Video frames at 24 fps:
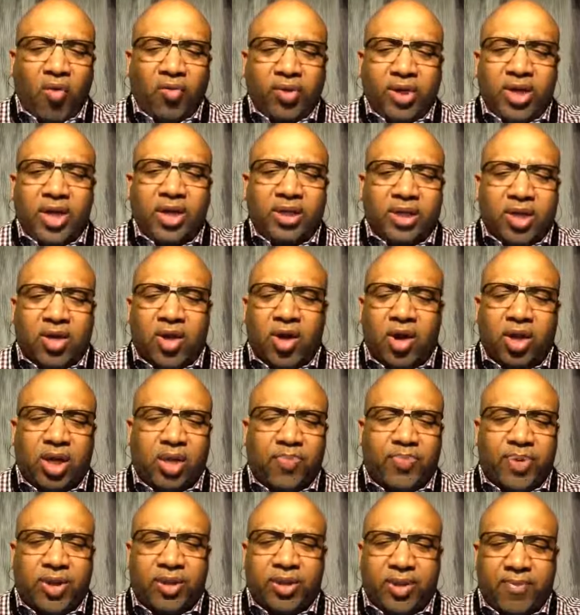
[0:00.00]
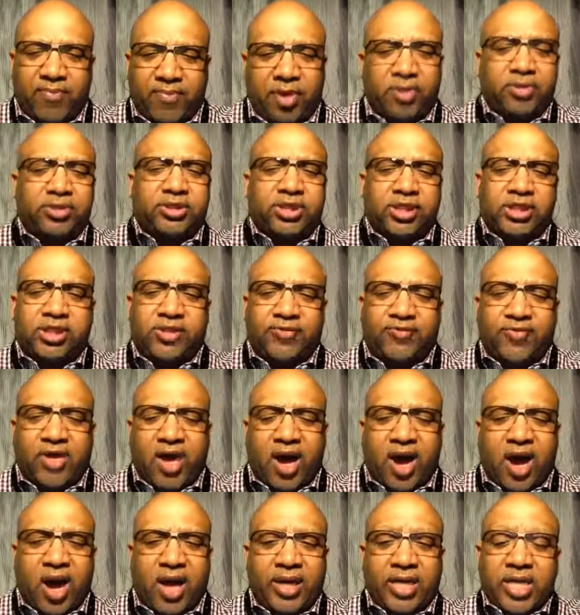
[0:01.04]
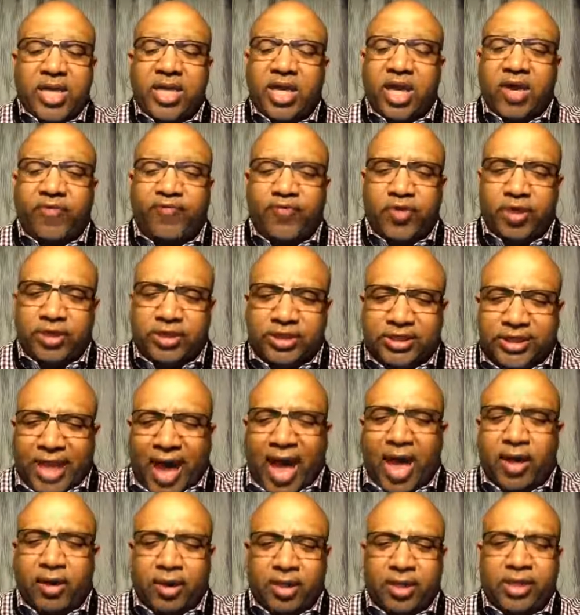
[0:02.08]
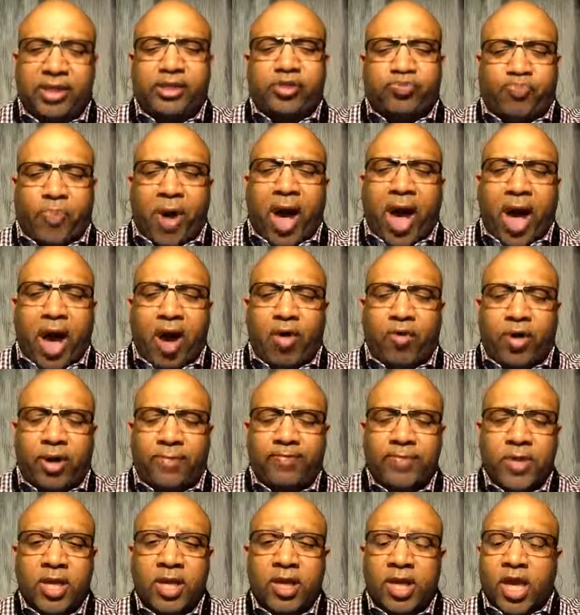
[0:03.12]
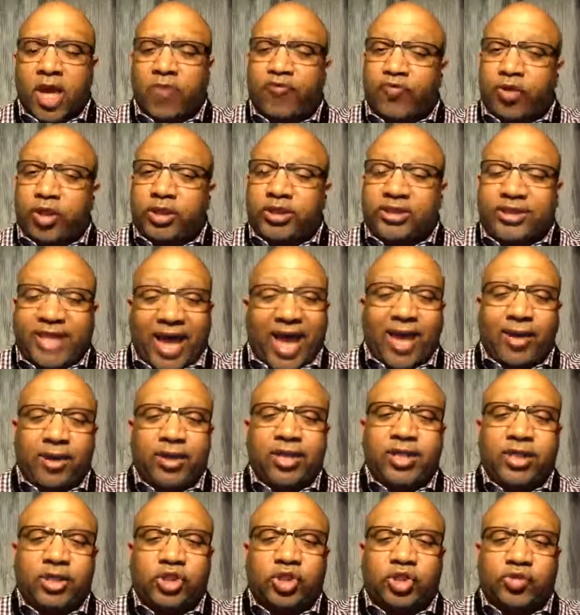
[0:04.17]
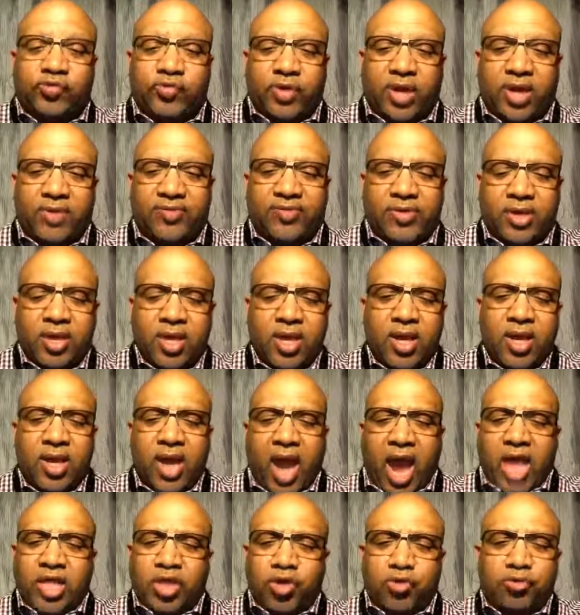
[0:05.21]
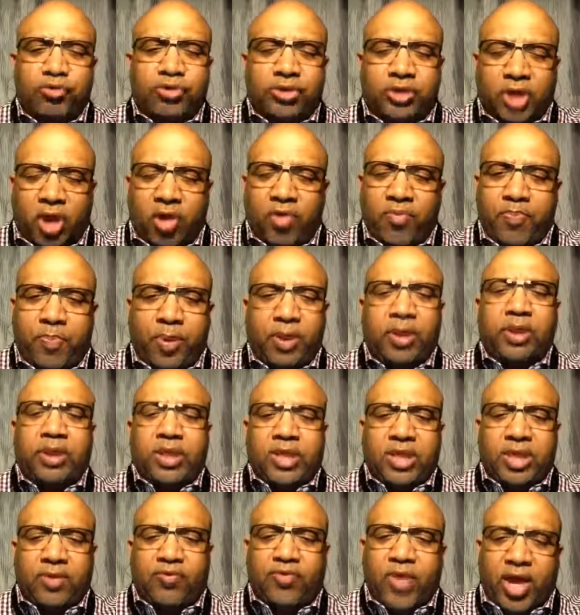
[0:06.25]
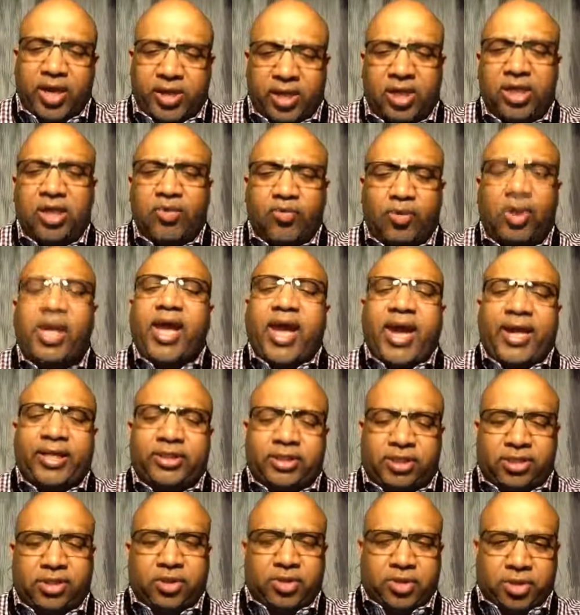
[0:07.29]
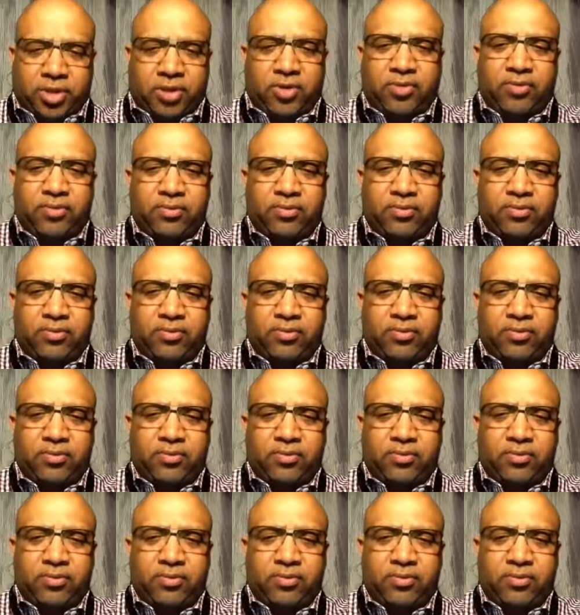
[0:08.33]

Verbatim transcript: need to call upon the mercies of God if you're doubting his power, if you're doubting his strength, and you don't believe that he will answer you.